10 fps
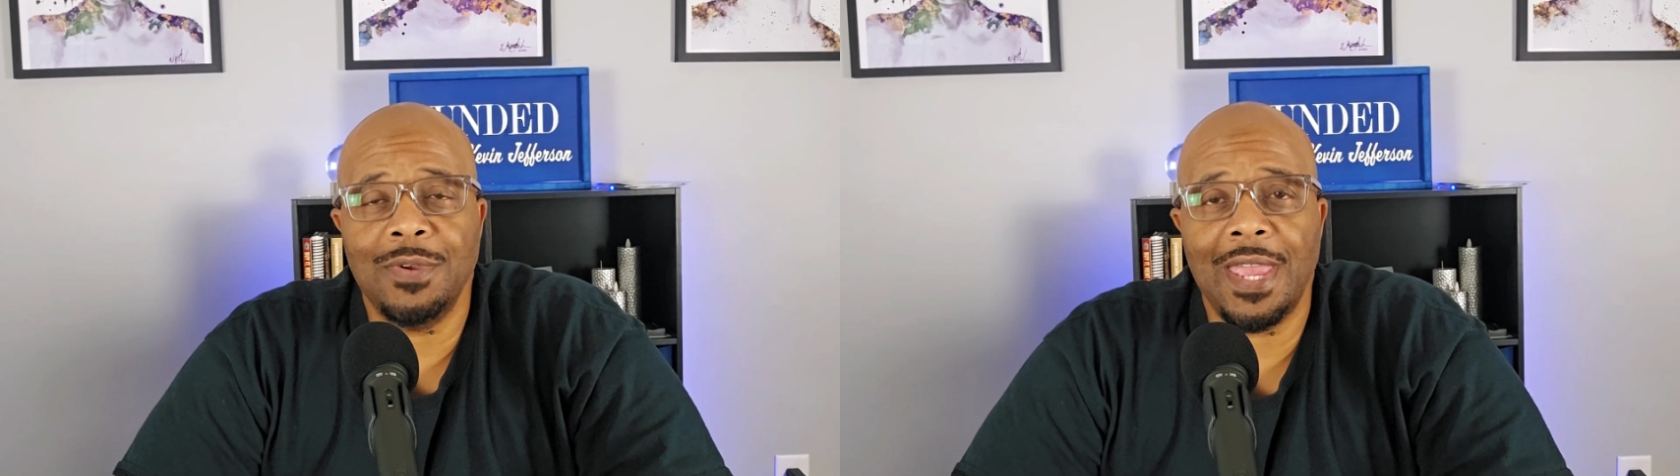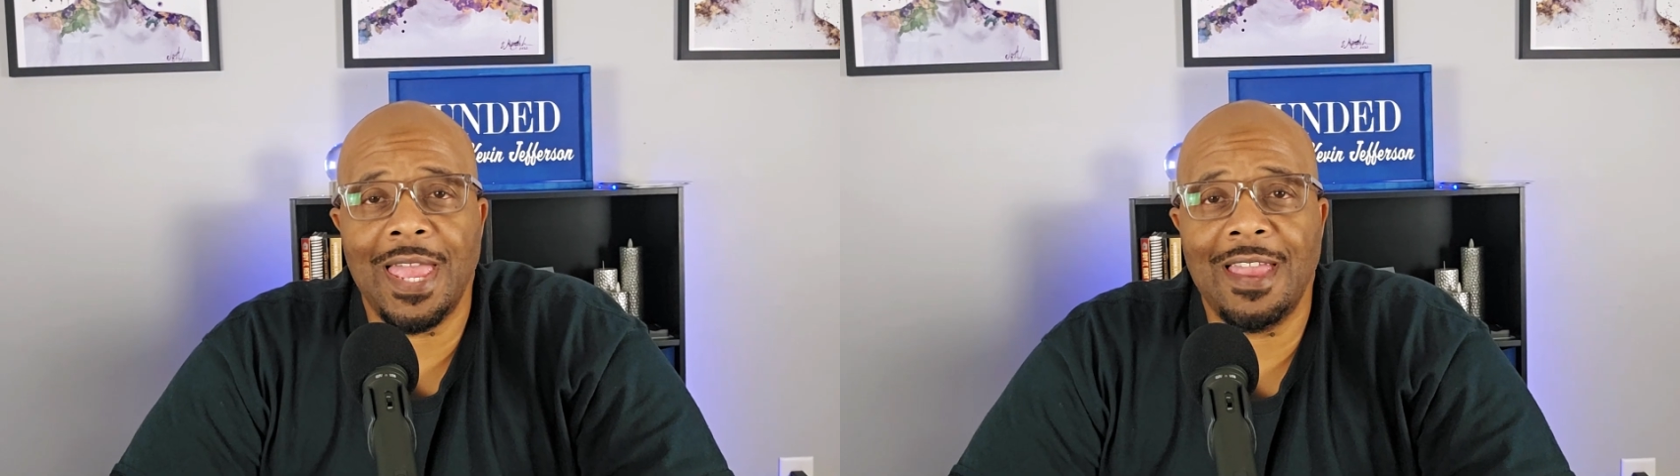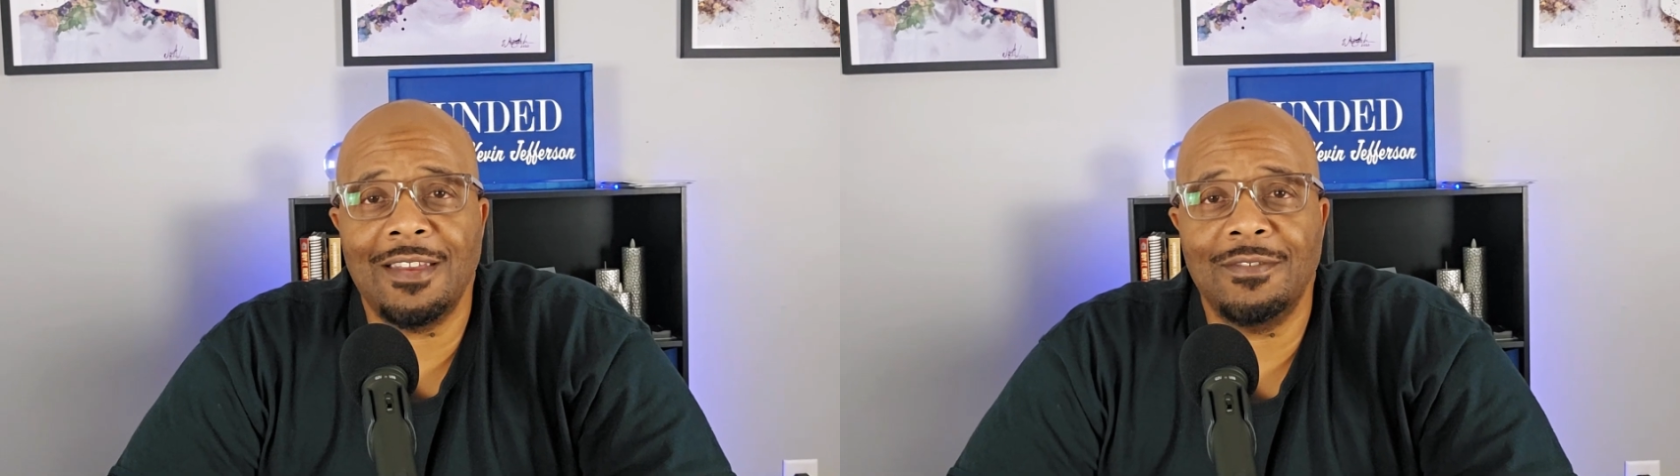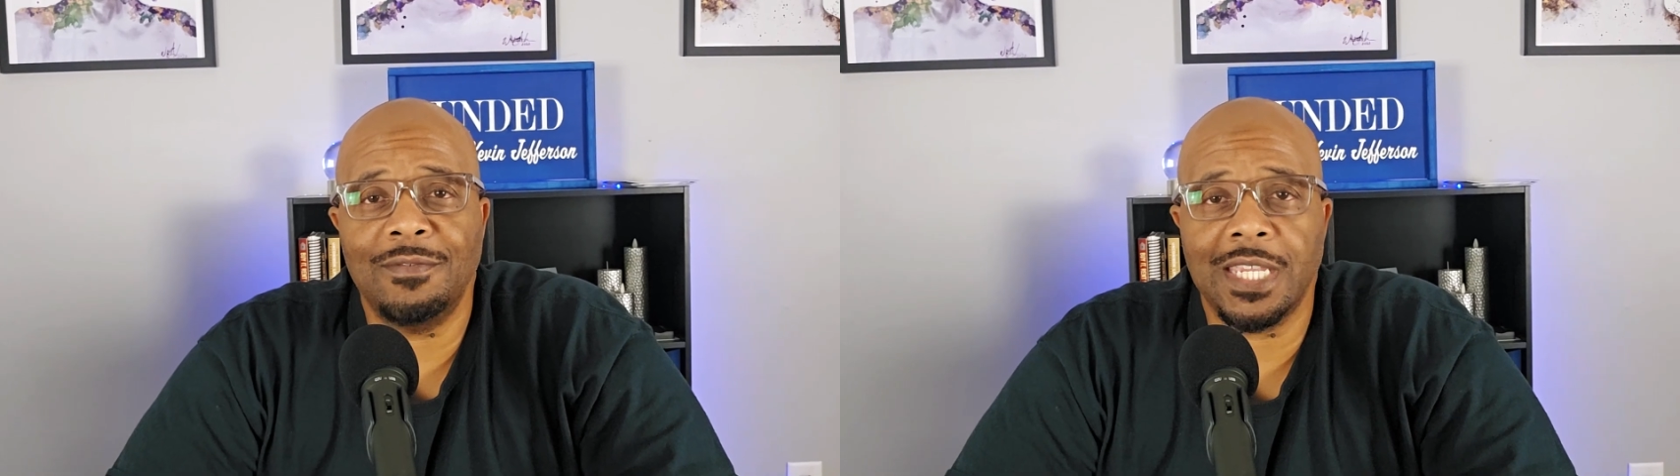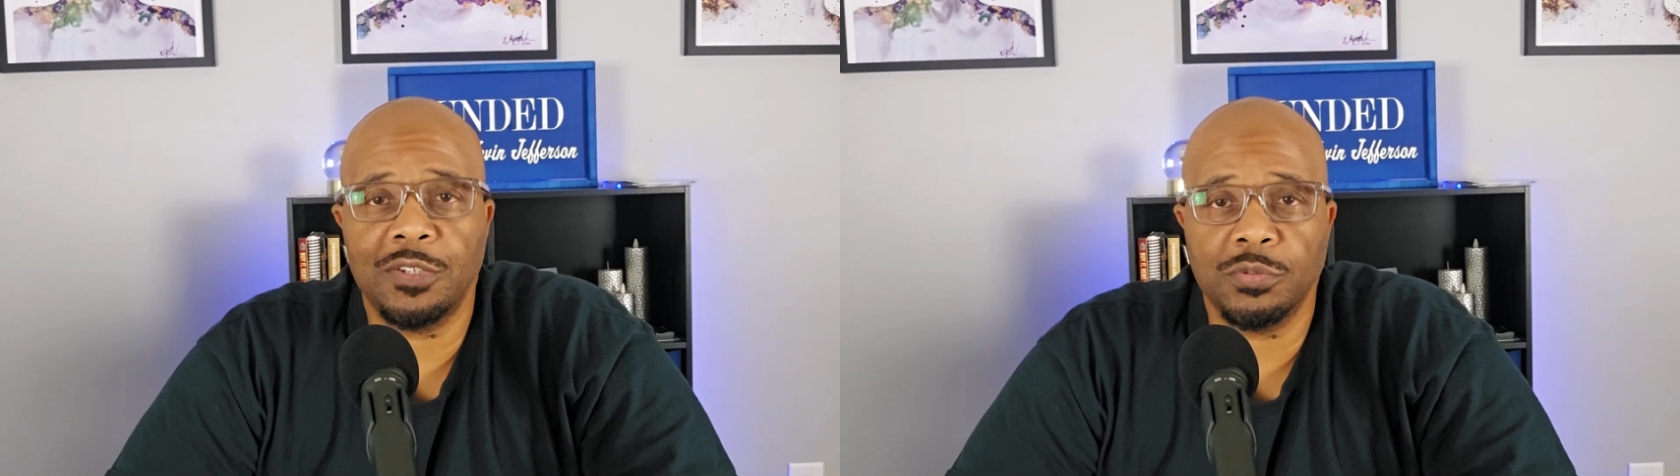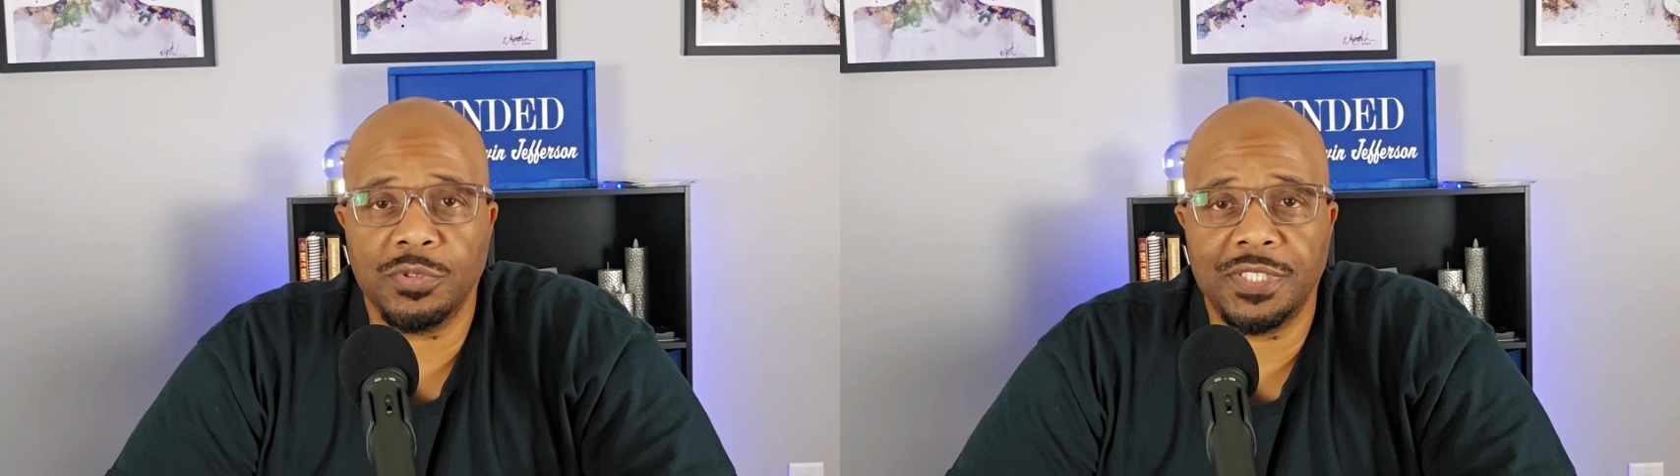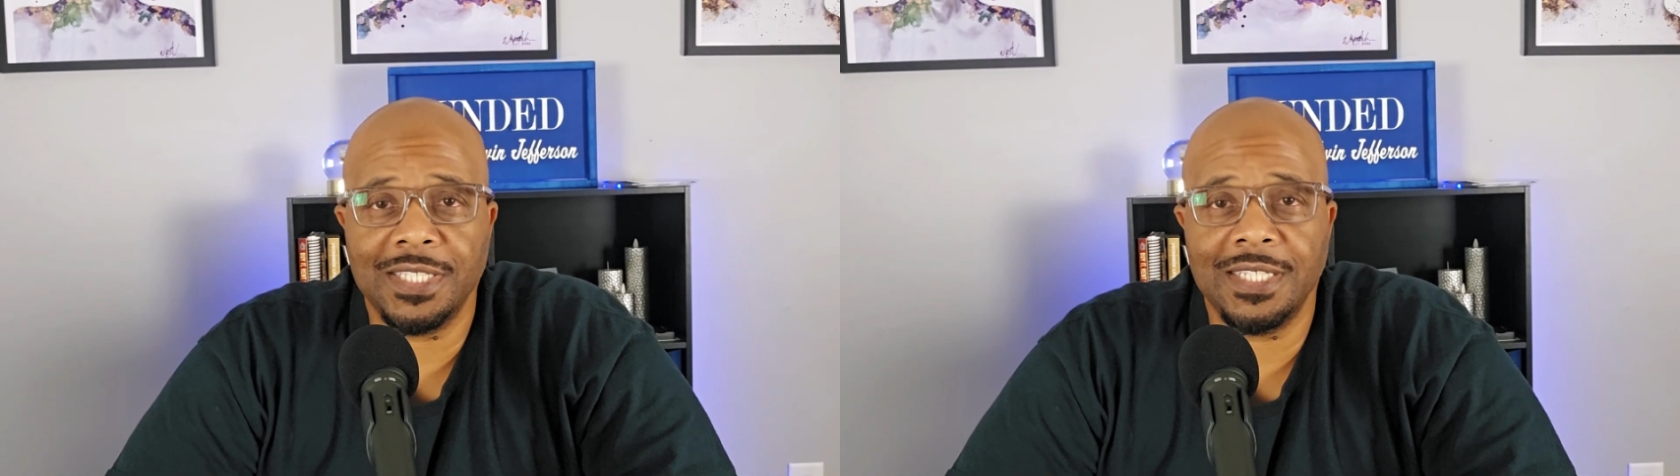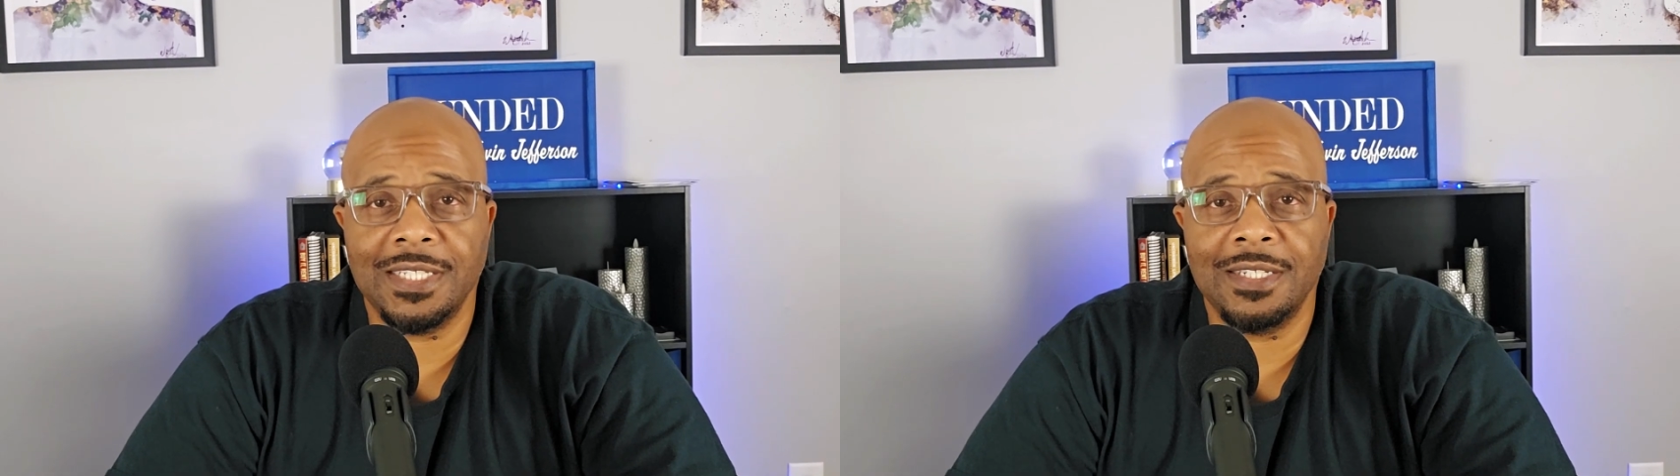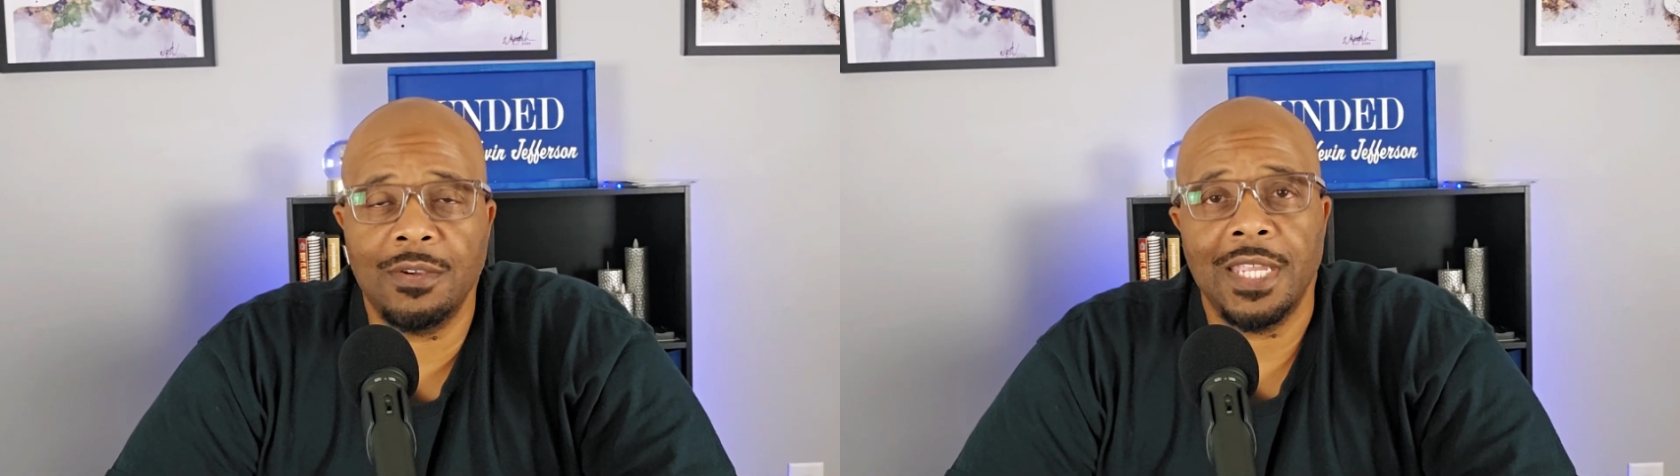have Schedule C,